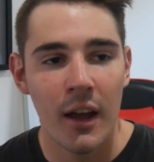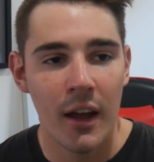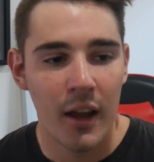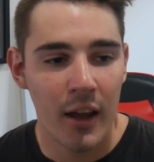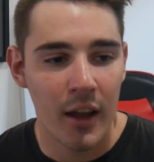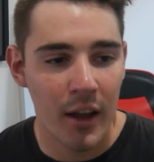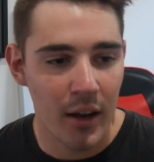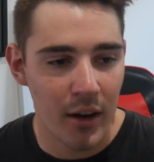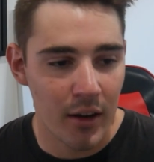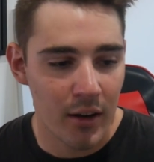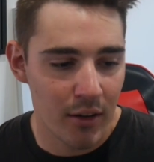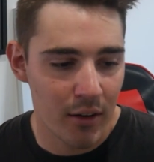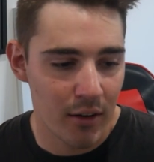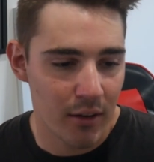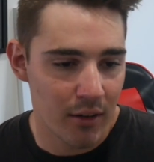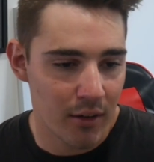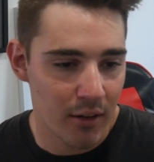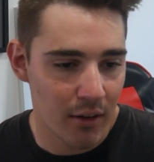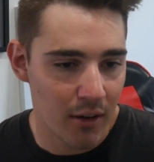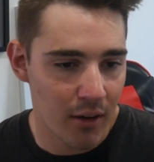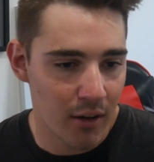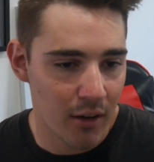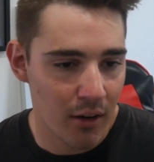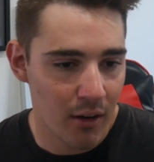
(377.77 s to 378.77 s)
And
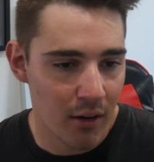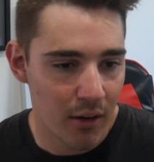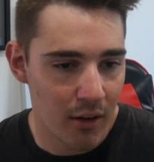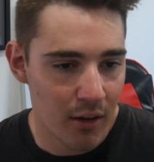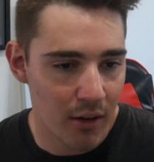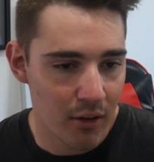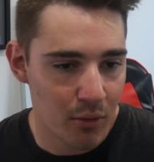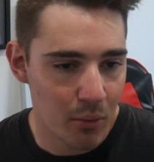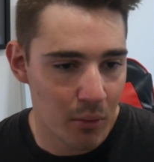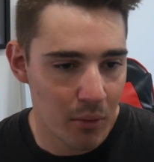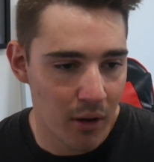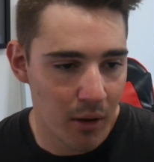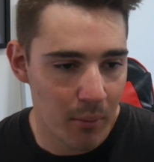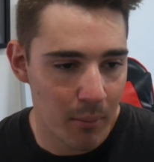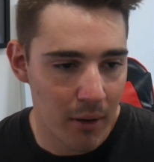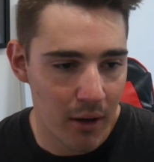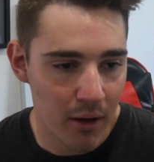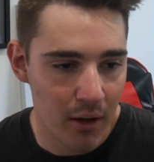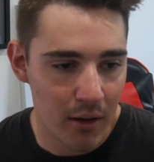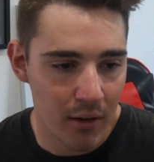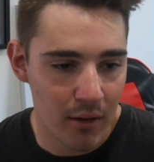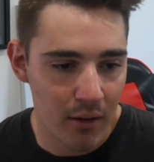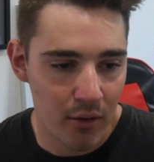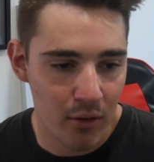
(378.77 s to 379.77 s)
yeah, I guess we'll get
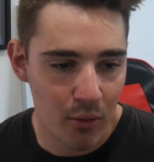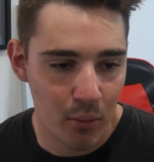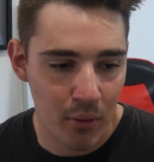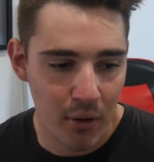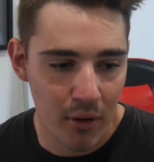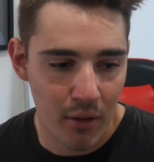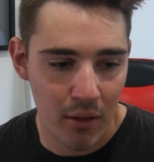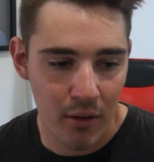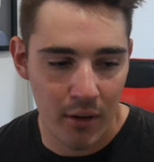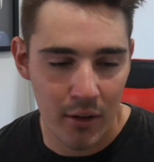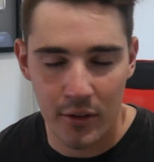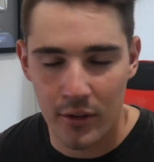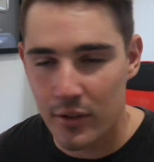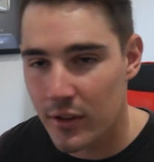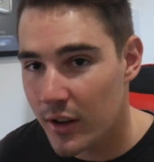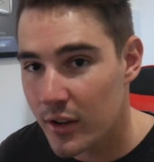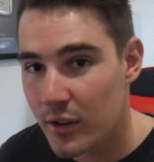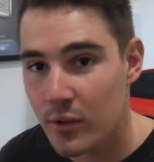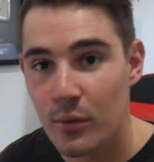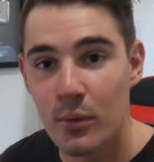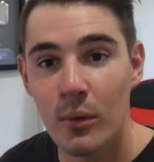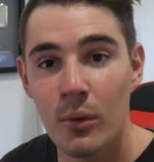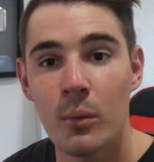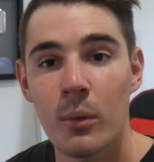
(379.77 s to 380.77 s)
back in the swing of things.
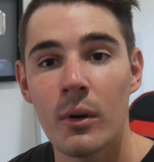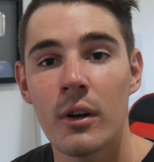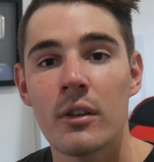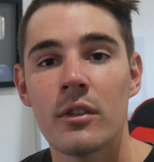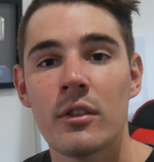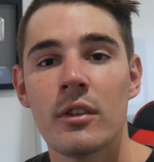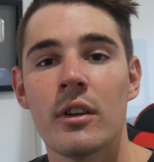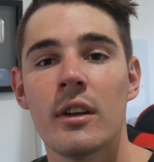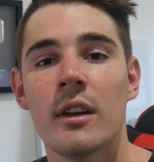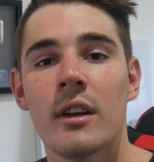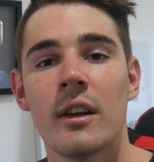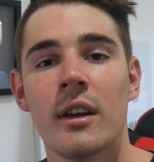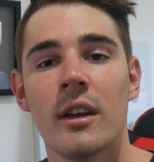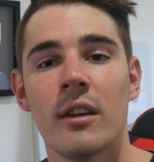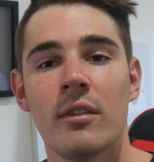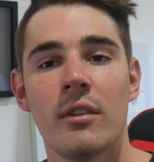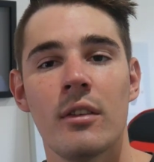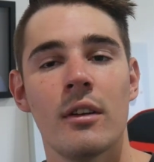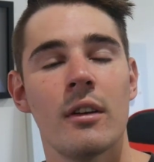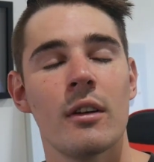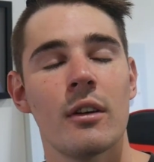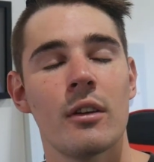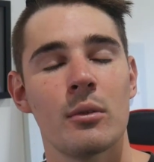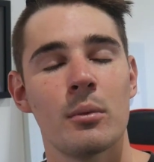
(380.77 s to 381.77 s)
Thanks for watching. If
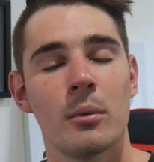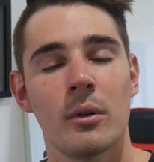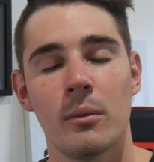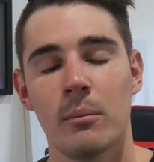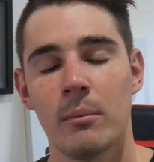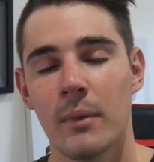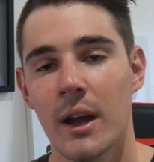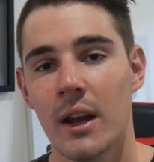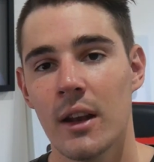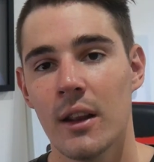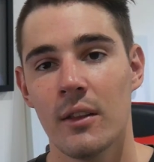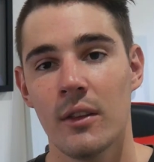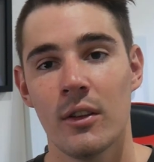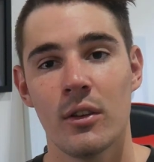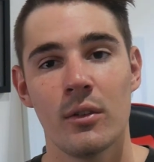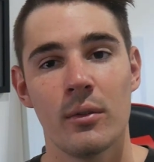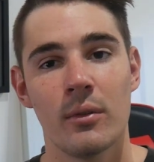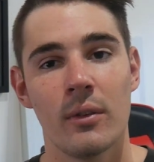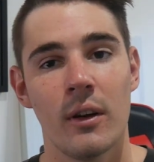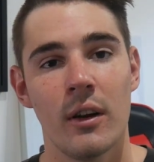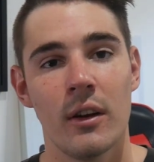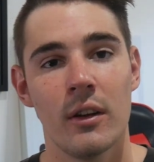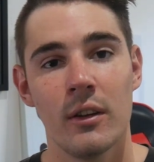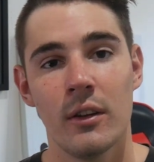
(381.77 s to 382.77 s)
you guys made it this
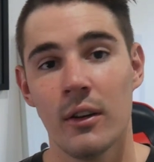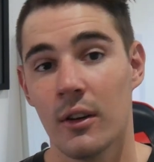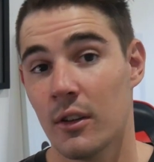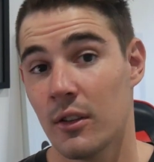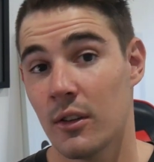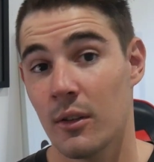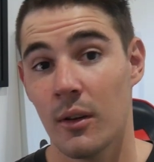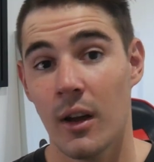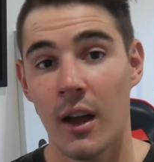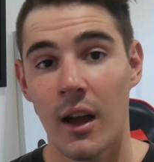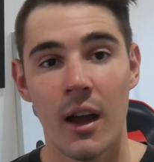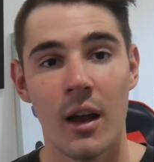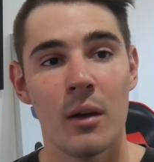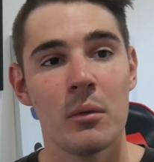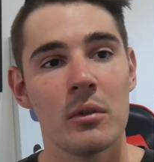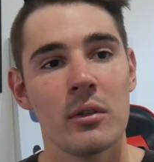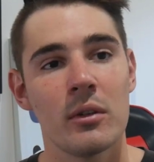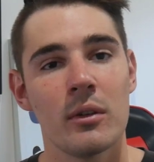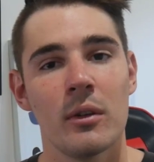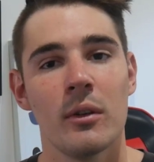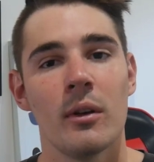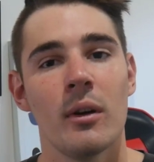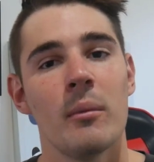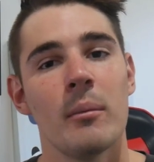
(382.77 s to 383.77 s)
far, you guys are
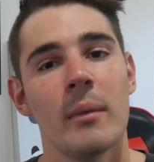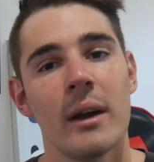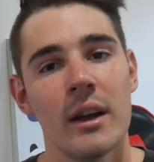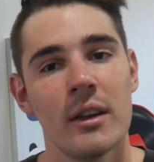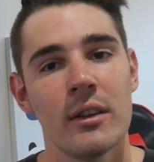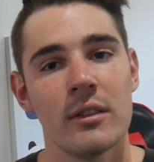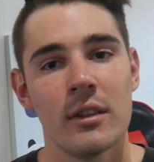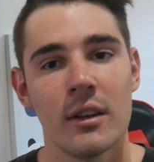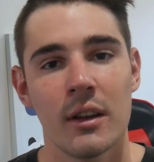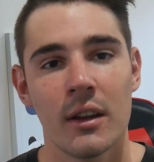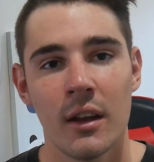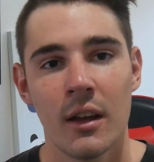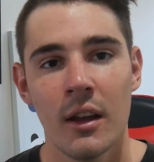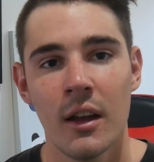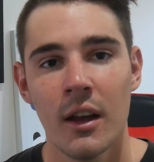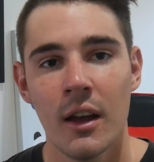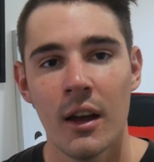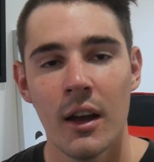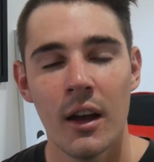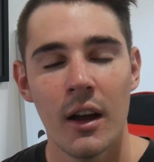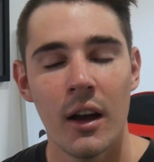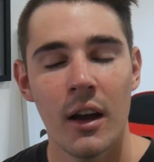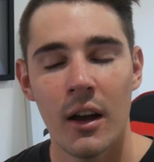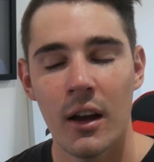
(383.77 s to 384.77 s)
absolutely amazing.
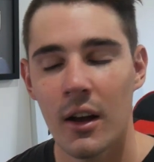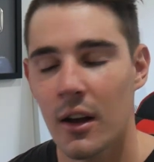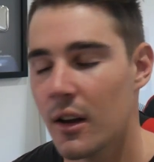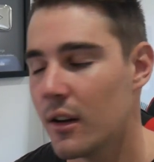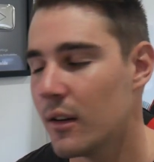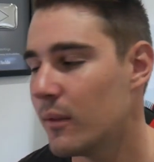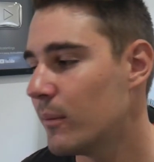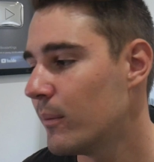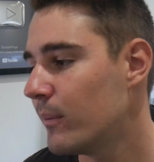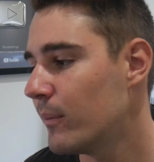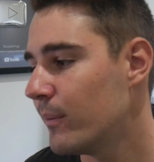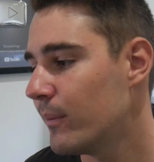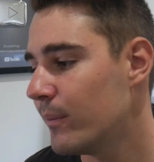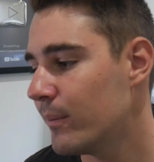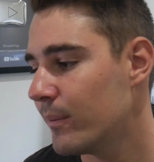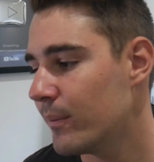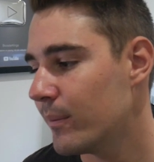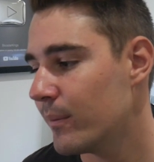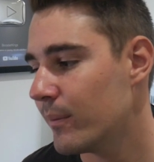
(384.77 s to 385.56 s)
Yeah,